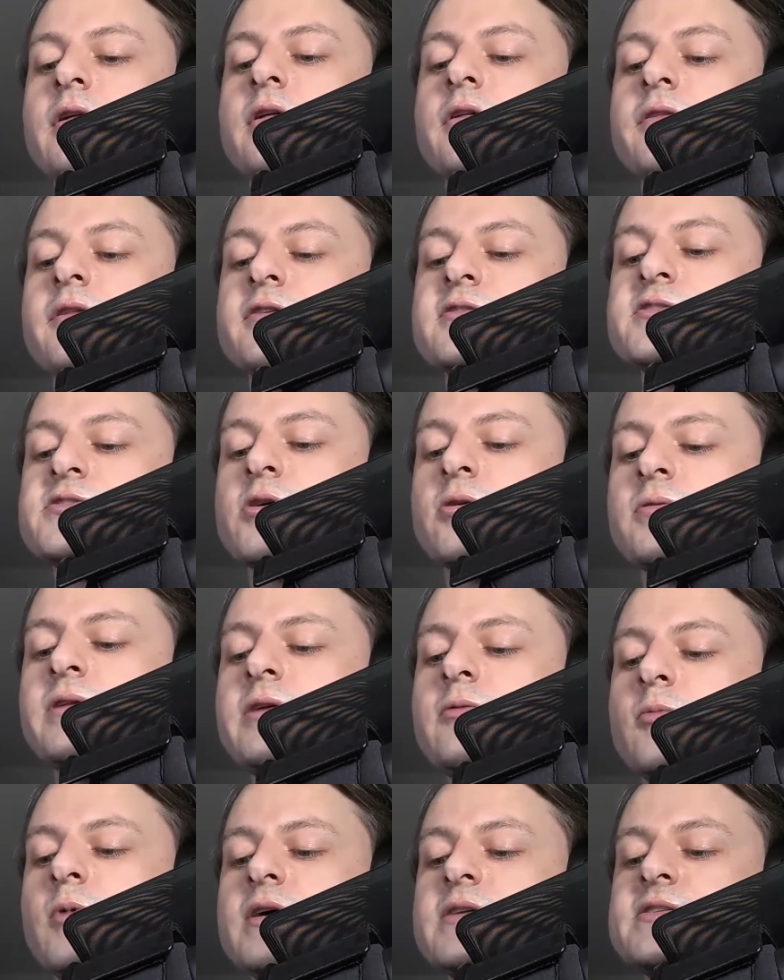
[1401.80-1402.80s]
There's only
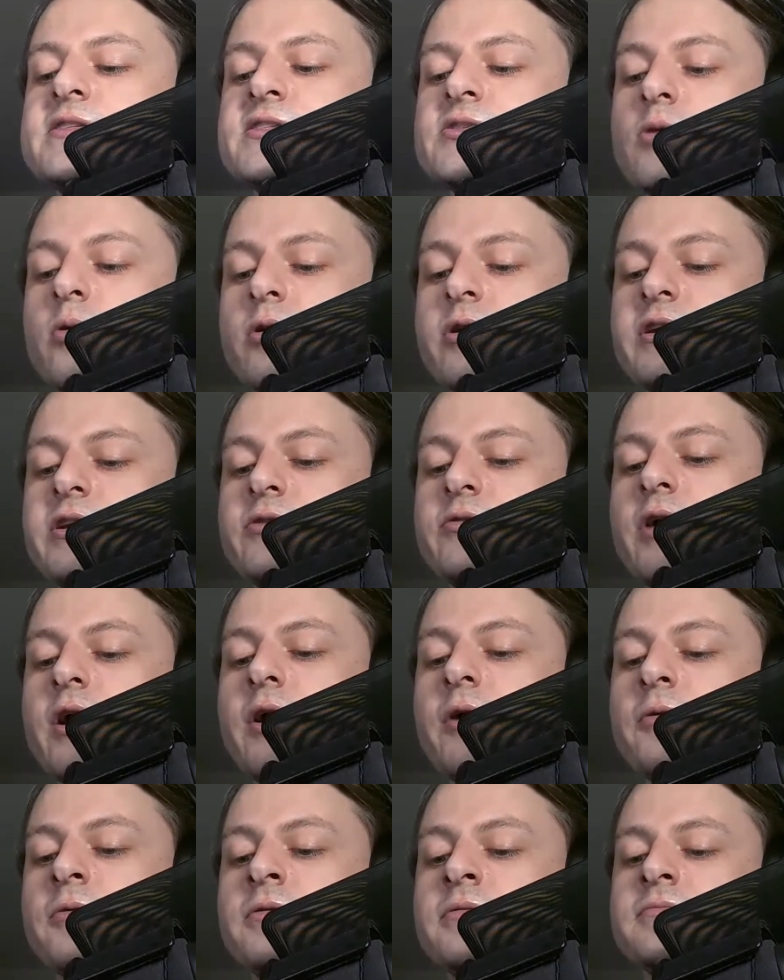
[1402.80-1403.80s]
one sword, you
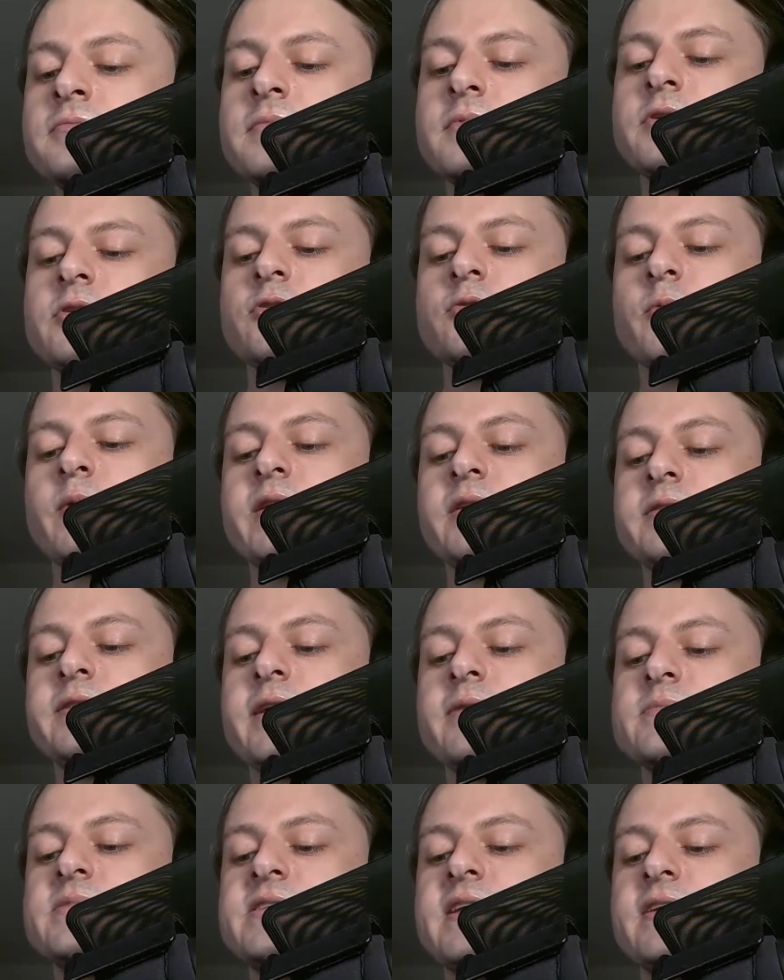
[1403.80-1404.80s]
know,
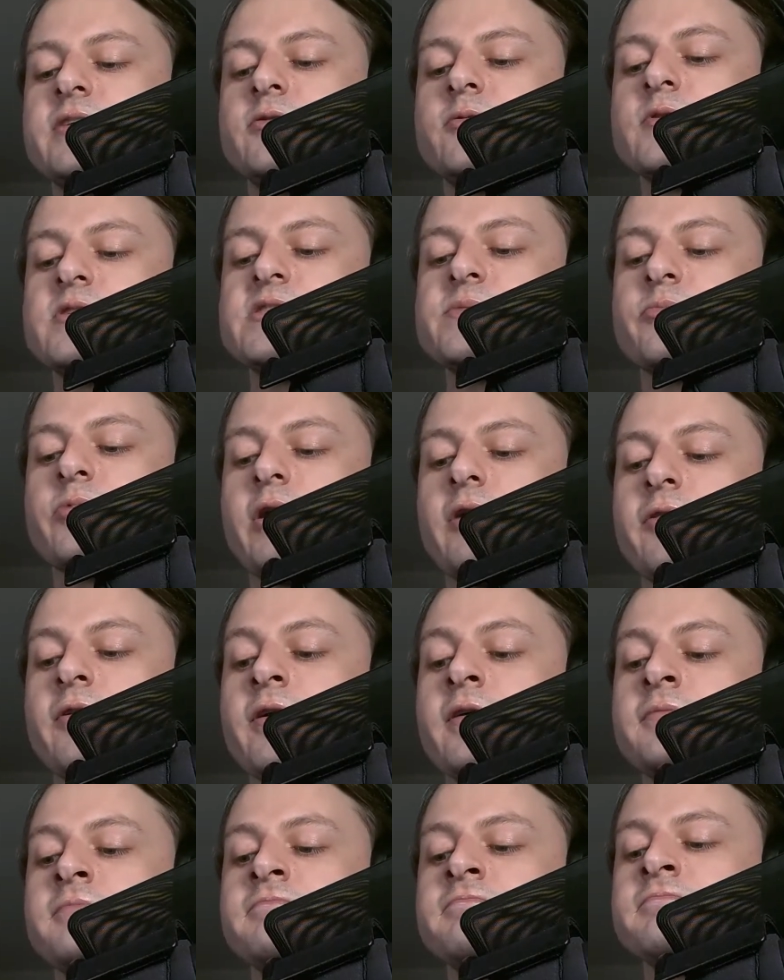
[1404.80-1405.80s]
Tweedledum said to his
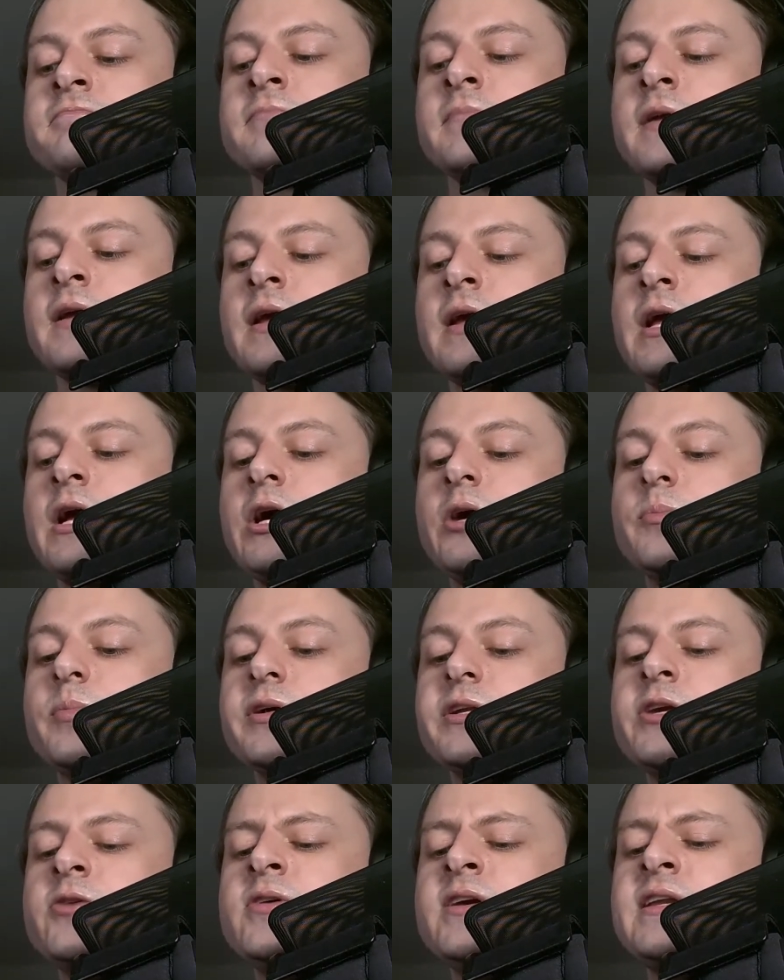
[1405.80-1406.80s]
brother.
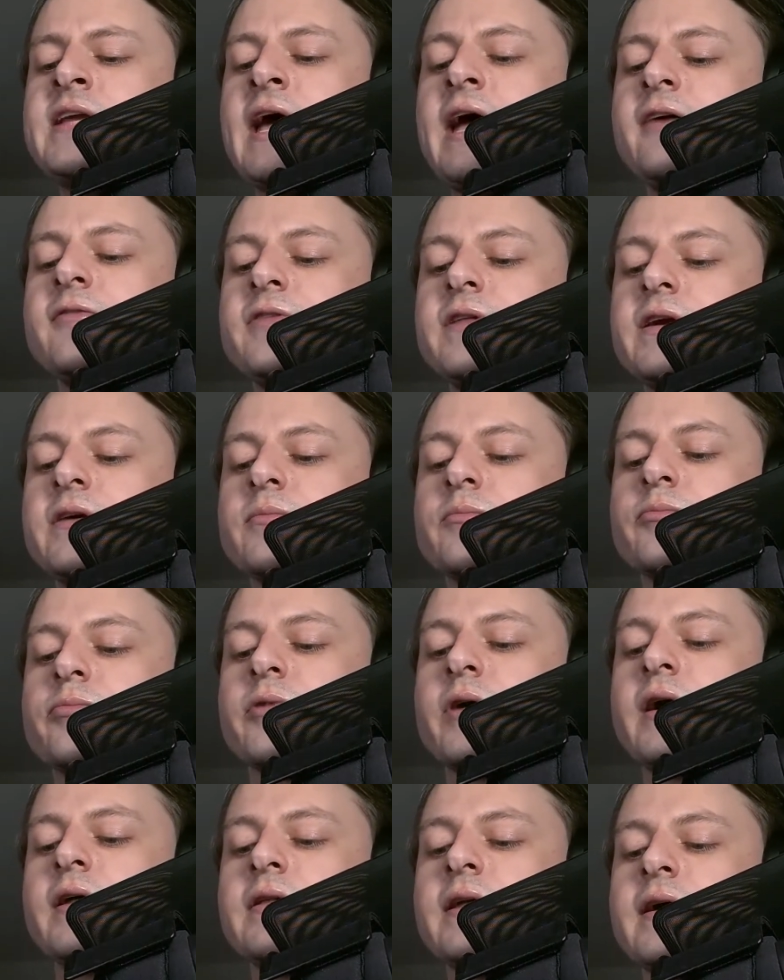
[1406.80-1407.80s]
But you can have the
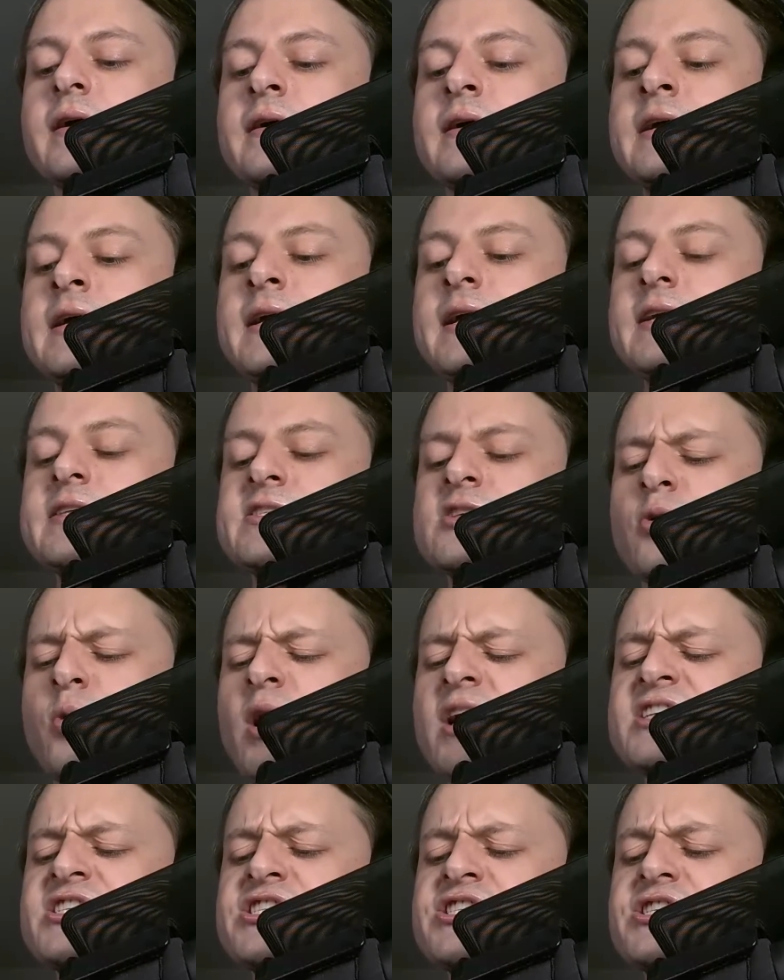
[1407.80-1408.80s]
umbrella. It's
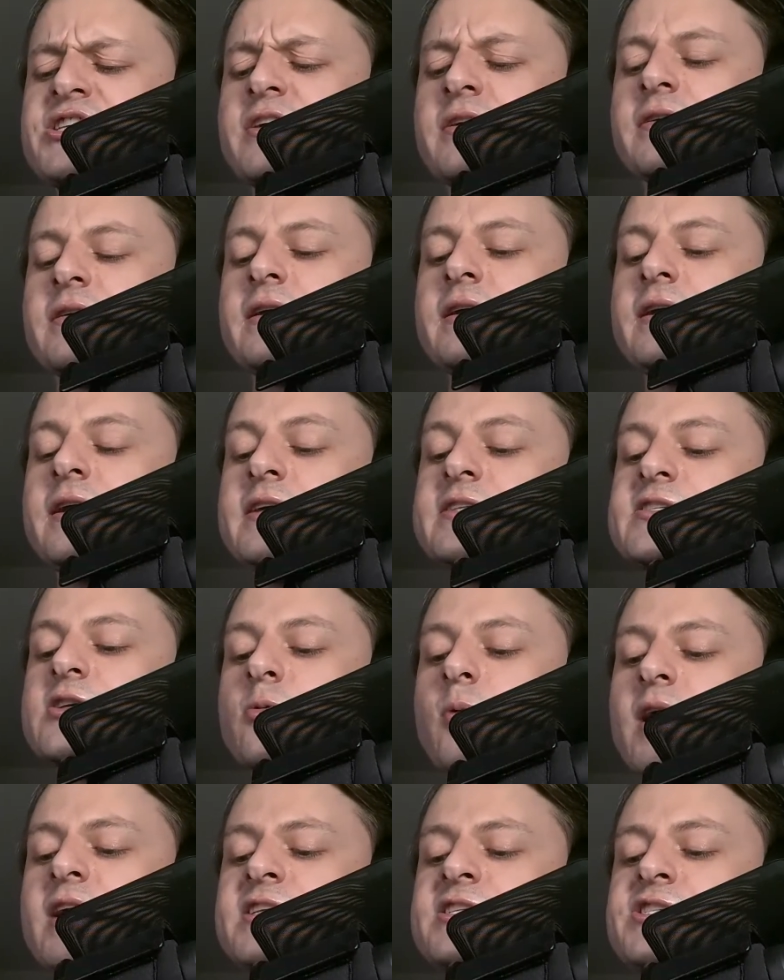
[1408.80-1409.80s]
quite
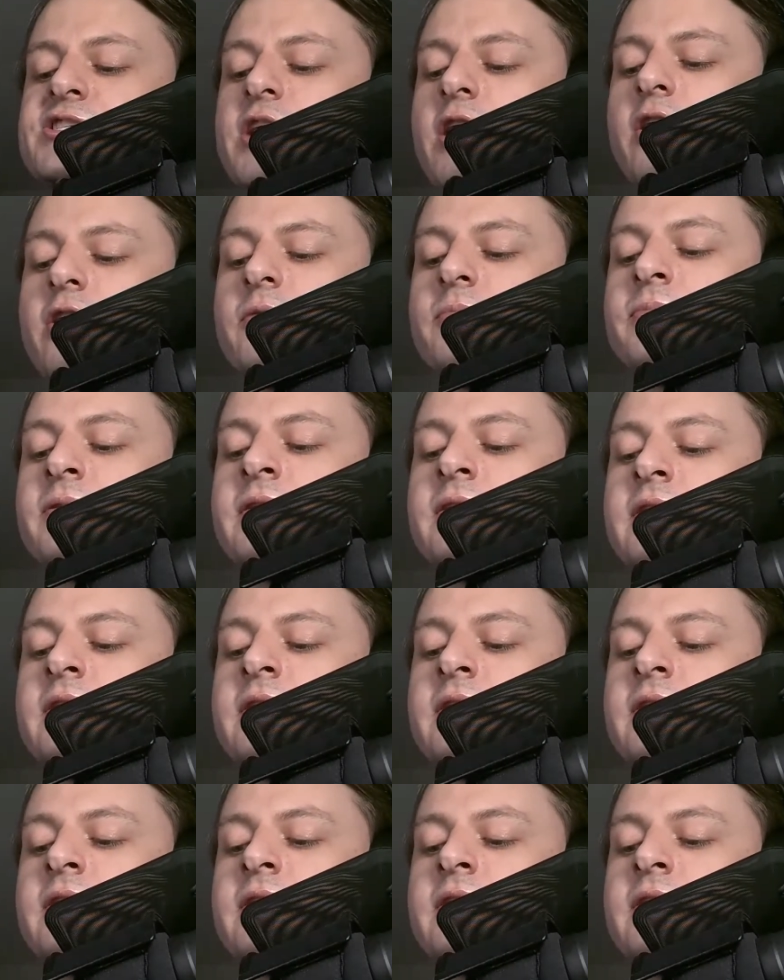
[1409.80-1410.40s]
sharp.